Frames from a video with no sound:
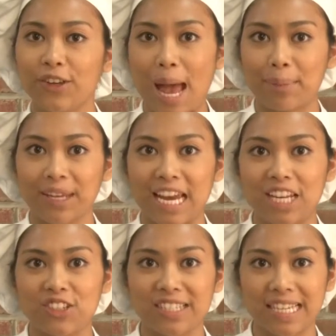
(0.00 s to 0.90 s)
food
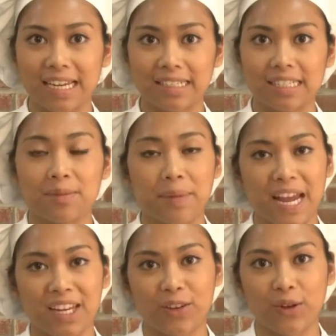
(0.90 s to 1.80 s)
application scientist
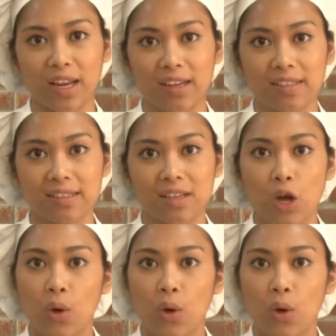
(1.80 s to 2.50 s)
Patty Reyes.